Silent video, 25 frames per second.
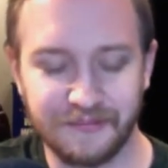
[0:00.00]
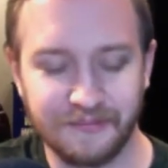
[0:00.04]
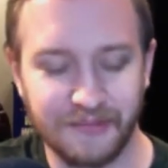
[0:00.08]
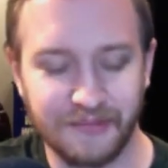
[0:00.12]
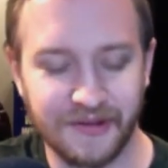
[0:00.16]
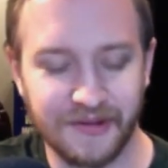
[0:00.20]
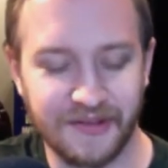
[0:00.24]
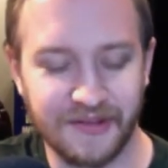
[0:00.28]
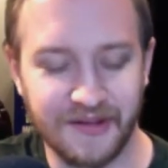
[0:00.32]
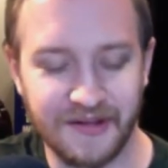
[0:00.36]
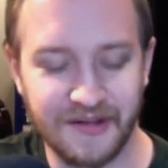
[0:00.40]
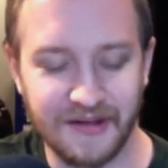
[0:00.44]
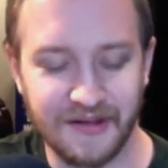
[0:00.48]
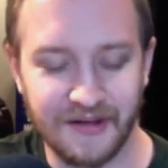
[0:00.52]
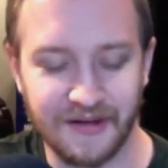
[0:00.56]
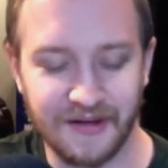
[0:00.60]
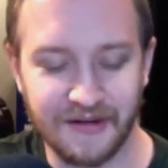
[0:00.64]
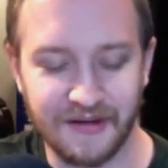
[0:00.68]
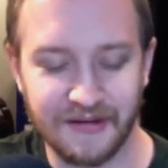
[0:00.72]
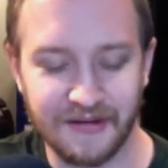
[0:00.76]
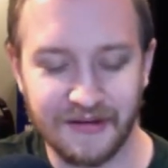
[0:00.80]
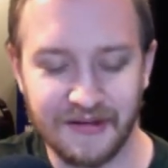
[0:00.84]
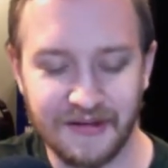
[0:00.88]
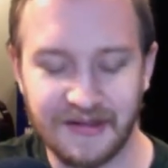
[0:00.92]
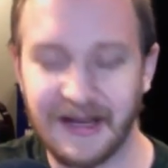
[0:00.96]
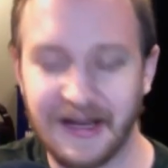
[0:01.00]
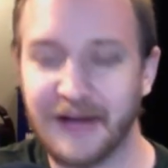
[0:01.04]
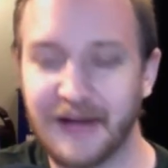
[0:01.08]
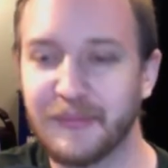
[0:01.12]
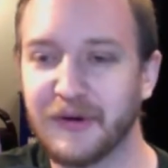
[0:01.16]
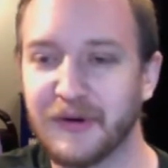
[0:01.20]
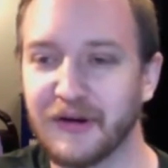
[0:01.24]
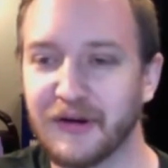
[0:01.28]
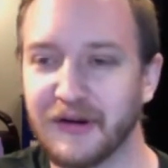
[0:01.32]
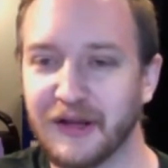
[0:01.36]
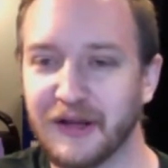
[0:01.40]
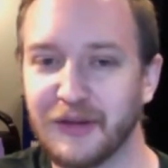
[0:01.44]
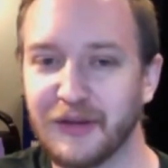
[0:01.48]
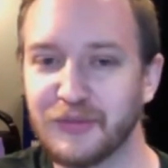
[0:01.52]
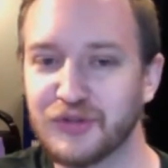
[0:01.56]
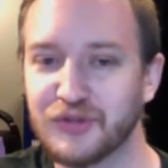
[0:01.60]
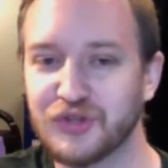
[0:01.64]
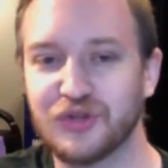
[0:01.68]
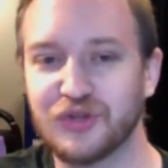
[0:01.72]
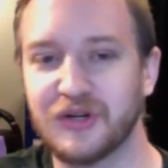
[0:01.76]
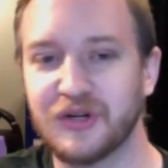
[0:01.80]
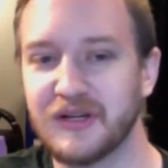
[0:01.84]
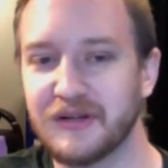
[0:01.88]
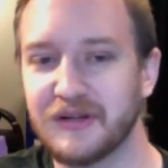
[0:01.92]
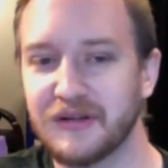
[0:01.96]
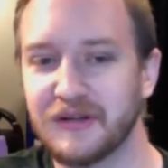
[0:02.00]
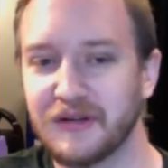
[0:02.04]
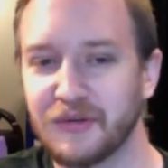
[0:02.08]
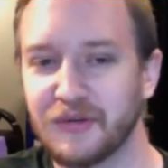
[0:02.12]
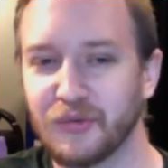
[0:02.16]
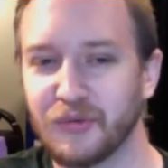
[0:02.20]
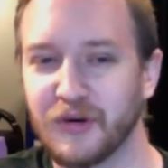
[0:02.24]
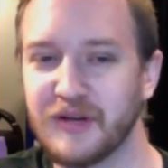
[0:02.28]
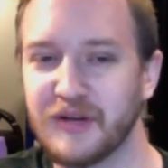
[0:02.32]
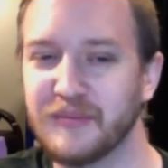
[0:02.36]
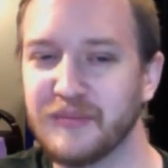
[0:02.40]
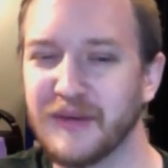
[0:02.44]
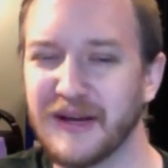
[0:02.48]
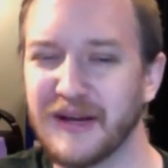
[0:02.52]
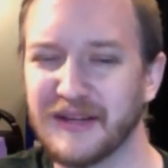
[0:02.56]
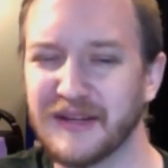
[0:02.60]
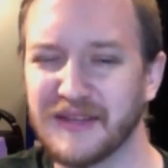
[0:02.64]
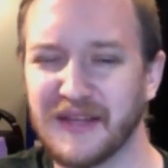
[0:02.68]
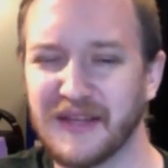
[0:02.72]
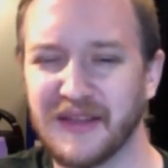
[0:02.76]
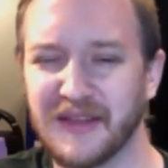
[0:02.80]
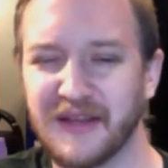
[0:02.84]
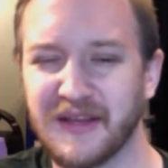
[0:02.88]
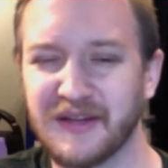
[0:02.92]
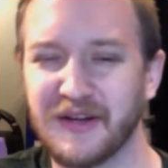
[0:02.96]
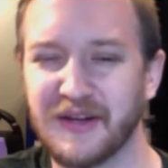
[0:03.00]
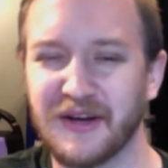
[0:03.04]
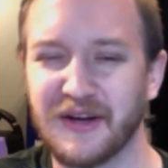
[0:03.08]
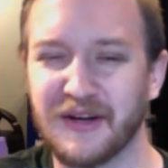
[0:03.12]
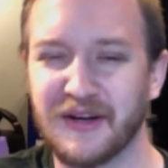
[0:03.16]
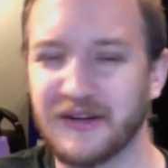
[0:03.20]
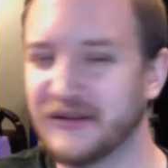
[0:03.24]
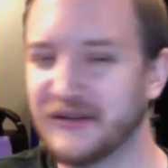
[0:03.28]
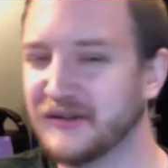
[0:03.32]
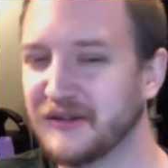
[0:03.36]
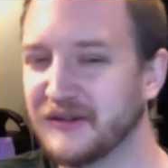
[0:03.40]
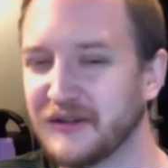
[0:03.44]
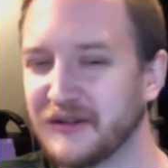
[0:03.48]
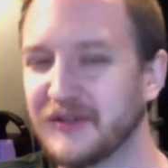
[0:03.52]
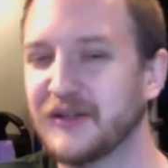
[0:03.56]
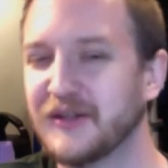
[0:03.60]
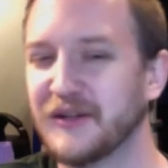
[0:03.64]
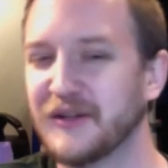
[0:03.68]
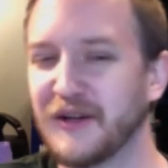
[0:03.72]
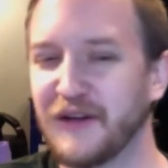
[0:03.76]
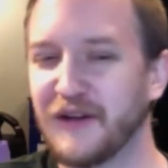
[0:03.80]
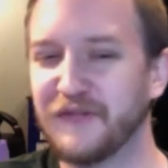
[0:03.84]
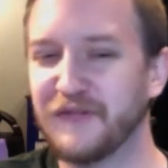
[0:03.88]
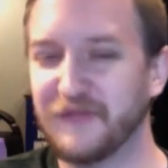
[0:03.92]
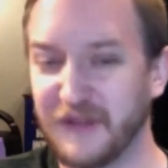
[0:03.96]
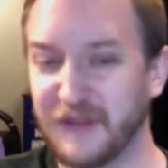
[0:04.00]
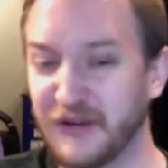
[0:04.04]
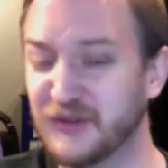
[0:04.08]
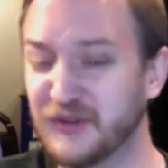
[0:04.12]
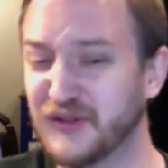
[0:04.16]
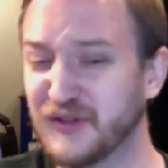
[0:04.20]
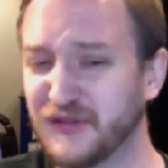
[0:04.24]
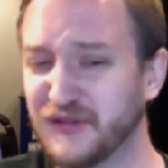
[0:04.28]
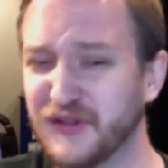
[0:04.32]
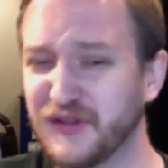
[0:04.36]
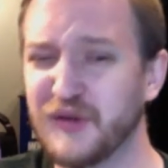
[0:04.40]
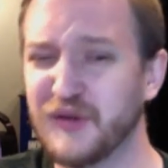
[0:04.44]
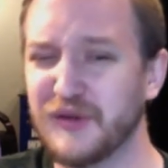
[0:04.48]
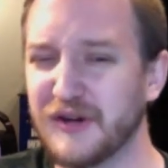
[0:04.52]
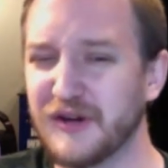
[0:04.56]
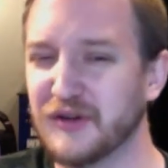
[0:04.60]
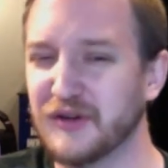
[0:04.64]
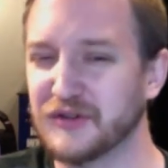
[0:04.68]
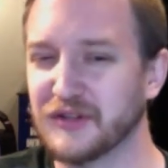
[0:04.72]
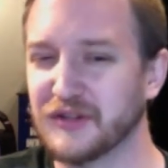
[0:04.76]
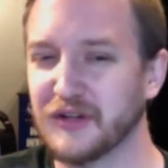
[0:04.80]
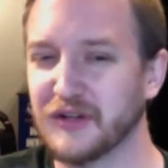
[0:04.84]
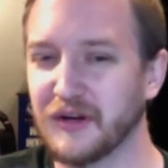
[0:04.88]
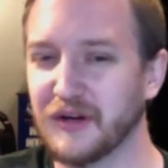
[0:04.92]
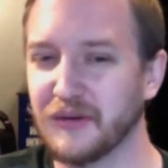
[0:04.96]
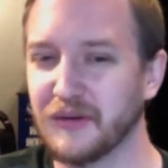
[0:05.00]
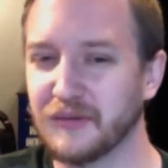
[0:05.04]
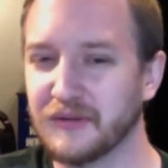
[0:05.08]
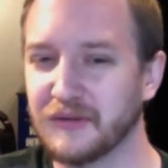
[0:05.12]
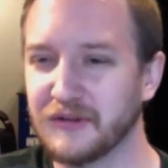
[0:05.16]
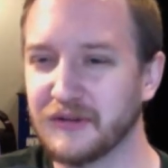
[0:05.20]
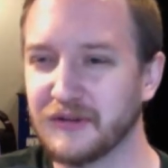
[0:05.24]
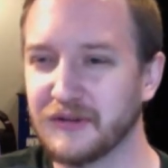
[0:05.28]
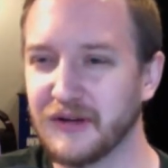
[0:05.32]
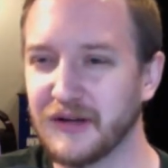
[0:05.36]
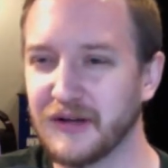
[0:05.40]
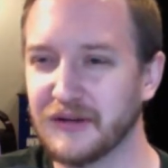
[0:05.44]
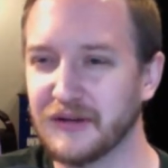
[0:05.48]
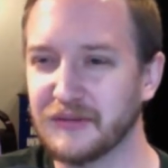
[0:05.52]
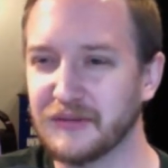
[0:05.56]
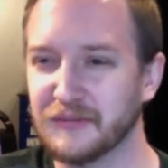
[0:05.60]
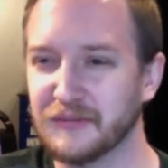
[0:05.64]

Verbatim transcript: but the uh, Nightmare on Elm Street remake that they done. A, it was a few years ago, like yeah.